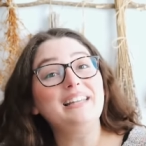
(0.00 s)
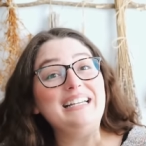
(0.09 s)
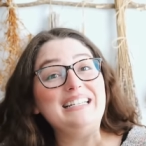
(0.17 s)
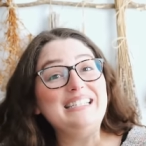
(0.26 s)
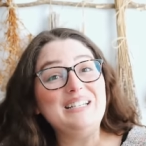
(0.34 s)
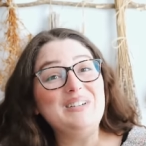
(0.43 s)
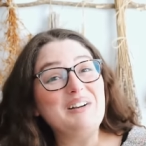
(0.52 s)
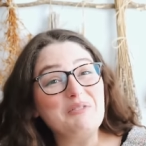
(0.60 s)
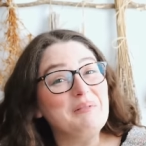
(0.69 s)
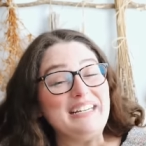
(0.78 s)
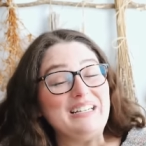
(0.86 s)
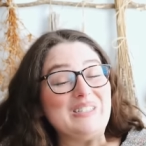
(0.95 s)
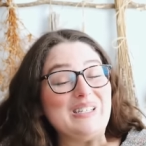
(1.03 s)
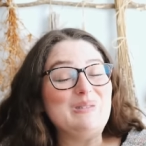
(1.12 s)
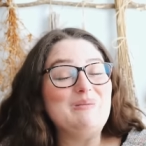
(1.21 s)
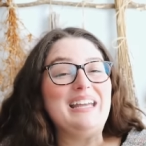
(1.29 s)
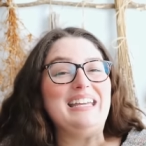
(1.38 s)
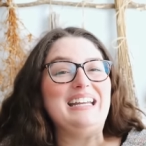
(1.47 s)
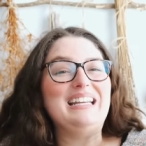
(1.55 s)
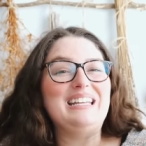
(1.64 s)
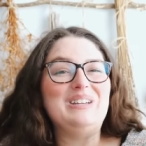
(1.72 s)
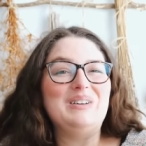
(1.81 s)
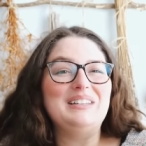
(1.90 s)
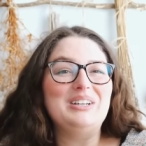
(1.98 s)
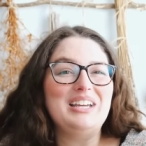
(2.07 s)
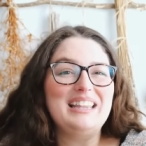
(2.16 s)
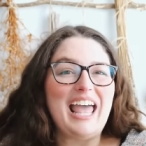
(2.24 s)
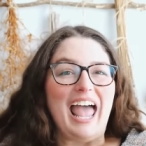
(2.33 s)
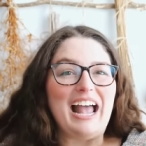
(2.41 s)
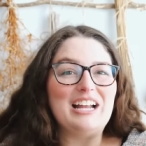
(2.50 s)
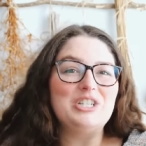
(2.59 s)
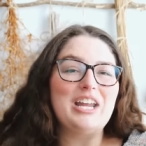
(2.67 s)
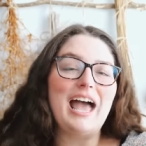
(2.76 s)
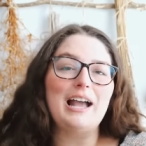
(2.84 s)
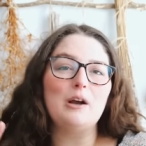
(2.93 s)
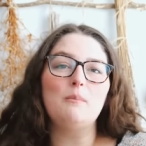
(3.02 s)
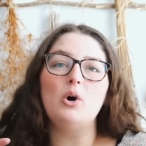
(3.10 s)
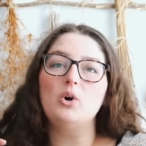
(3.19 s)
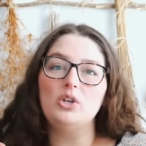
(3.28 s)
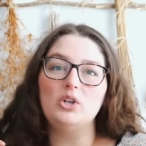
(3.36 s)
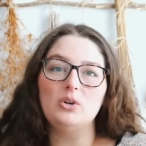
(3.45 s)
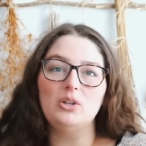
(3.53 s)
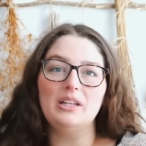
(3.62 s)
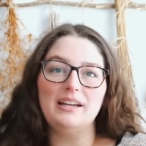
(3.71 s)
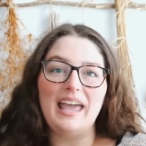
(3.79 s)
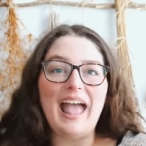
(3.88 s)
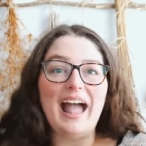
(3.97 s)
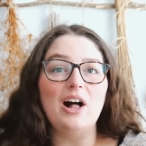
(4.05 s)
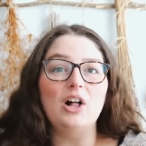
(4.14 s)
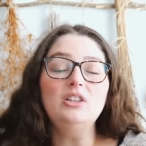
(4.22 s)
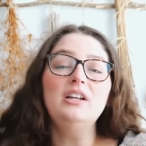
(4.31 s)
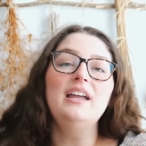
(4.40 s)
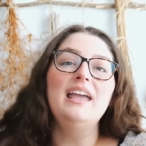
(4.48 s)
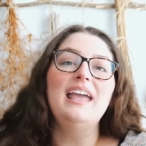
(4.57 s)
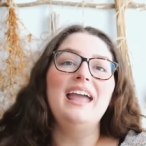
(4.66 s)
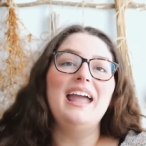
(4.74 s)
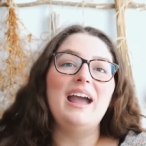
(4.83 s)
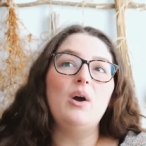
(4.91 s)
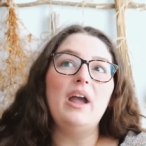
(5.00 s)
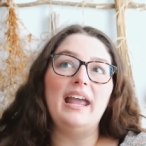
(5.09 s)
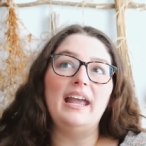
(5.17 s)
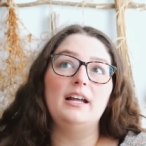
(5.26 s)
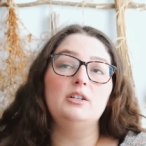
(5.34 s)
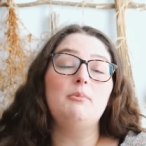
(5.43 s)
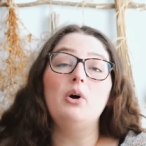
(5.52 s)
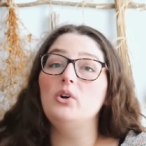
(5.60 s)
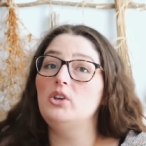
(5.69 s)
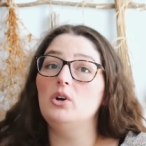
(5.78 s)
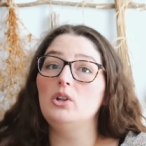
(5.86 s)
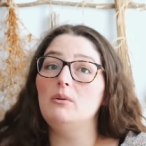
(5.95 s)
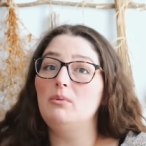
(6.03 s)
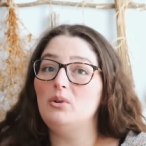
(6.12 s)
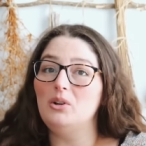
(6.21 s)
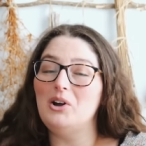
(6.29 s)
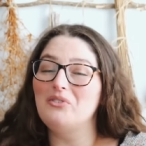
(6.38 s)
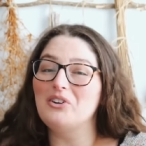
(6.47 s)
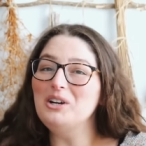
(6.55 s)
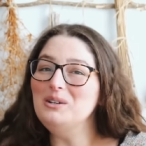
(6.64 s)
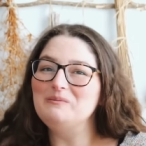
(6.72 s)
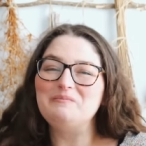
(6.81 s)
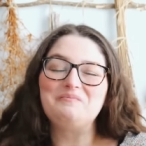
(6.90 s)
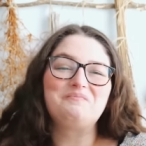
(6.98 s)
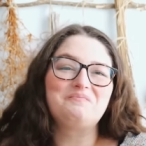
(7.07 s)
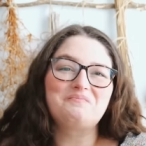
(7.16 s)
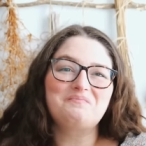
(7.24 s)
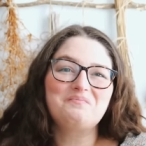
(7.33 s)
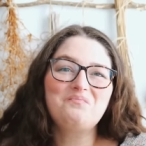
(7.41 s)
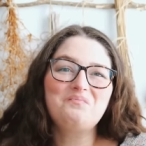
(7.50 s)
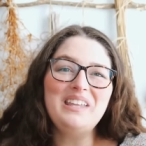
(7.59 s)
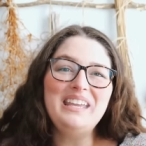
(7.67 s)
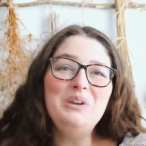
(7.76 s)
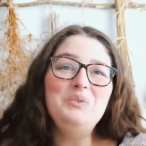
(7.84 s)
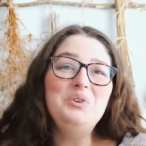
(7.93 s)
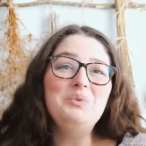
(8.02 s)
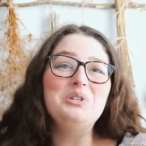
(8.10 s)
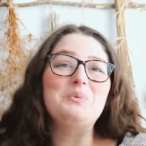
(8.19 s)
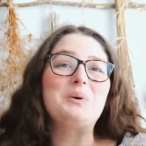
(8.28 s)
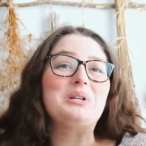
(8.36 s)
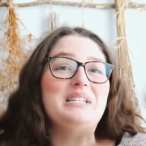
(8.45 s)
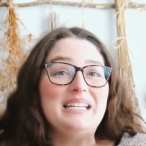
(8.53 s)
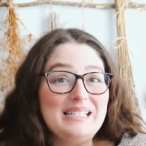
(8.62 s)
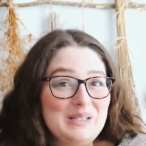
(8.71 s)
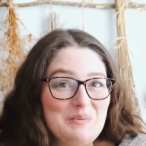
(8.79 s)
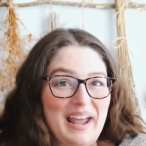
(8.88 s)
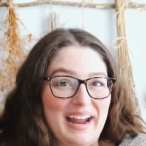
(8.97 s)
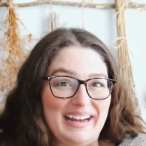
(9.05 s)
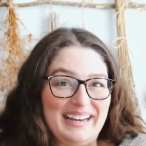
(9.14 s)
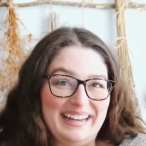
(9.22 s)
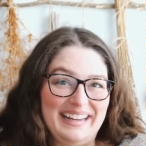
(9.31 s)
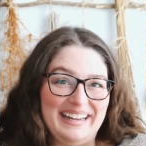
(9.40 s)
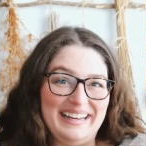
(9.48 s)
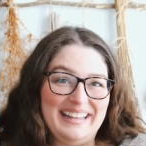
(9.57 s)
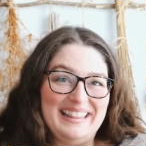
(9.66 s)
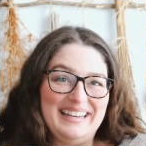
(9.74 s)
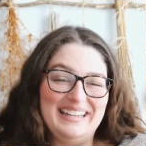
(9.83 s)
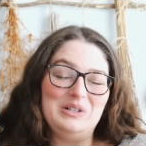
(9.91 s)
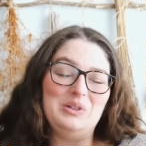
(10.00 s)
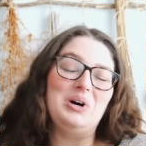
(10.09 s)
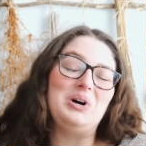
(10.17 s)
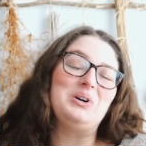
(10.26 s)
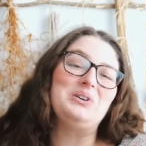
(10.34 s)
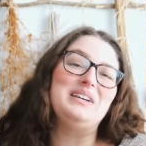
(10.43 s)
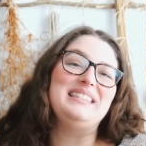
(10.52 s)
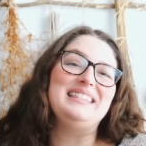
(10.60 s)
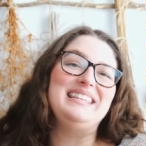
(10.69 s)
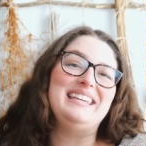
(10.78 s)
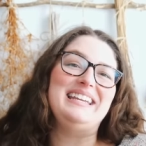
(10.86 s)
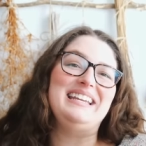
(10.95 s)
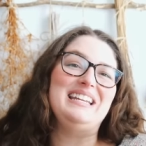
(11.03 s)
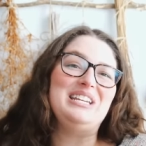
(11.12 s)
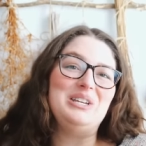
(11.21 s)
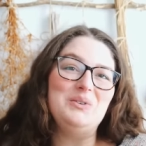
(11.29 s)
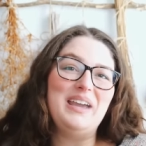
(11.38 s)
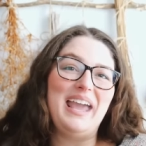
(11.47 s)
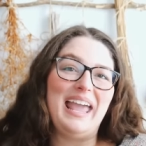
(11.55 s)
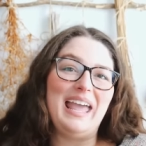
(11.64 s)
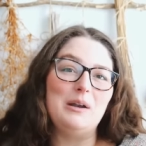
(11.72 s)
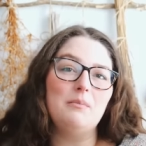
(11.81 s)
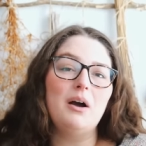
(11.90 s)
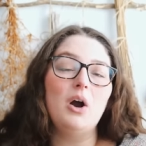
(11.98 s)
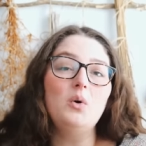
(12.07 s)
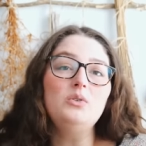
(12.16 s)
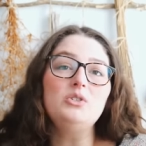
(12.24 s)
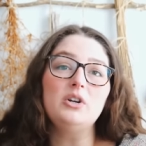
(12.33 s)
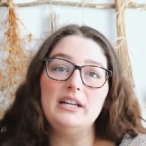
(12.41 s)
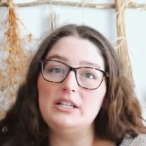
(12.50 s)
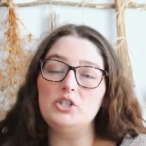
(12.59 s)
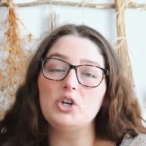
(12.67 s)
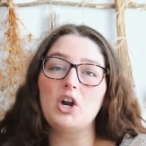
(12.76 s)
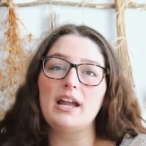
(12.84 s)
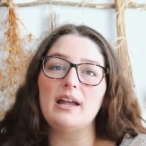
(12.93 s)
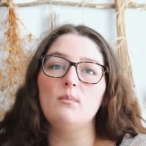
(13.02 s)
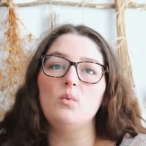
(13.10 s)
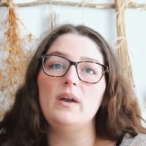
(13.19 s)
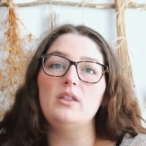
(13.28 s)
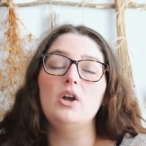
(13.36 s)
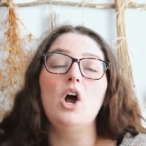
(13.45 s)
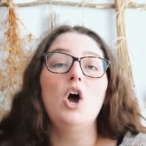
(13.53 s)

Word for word: like to see what everybody else is making, you can look at the hashtag Pohjola Cowl and Pohjola Pullover. If you want to participate in the knit along, then you can post on Instagram with